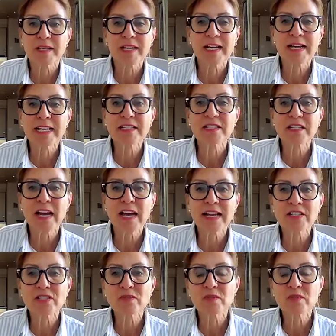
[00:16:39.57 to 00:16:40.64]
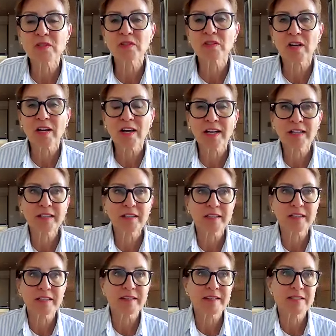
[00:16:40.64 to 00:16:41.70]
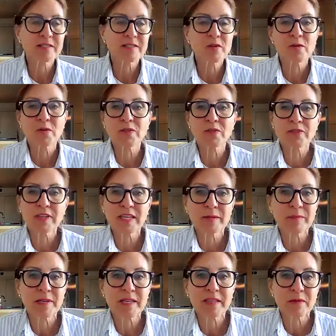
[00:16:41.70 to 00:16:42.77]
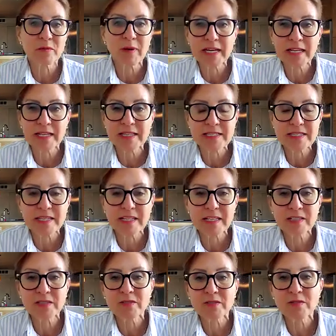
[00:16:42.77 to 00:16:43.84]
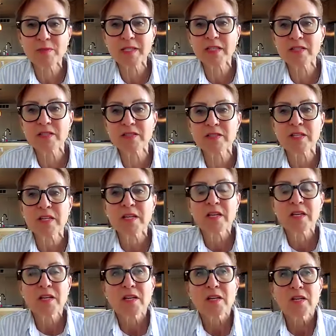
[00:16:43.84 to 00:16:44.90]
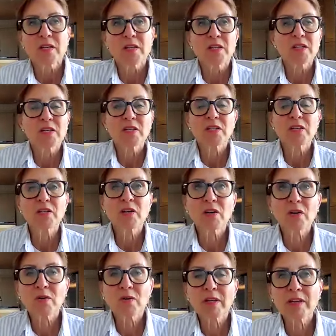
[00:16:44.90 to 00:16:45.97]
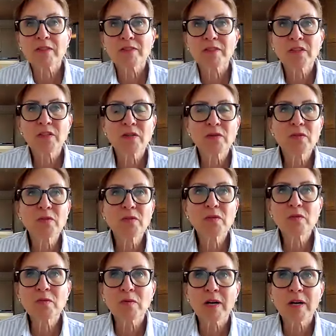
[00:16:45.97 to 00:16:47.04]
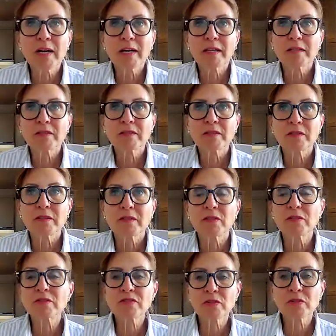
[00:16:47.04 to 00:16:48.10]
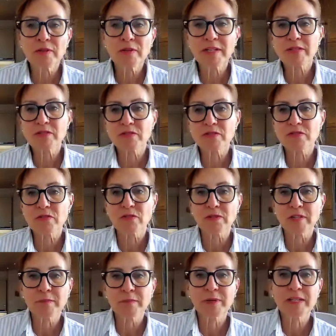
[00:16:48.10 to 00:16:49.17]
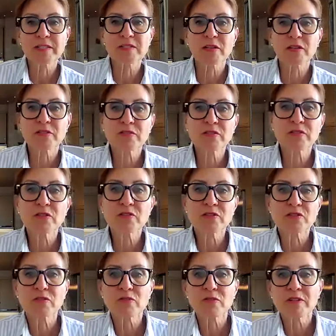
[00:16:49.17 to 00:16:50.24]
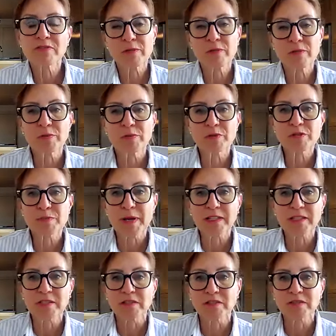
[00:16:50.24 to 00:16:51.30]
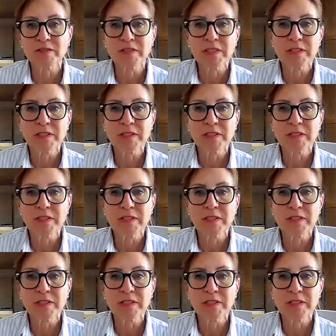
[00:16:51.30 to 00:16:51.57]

And I, I do a lot on this whole theme in the writings that I do because, you know, if you want your story is your story, but it's also your story from your perspective.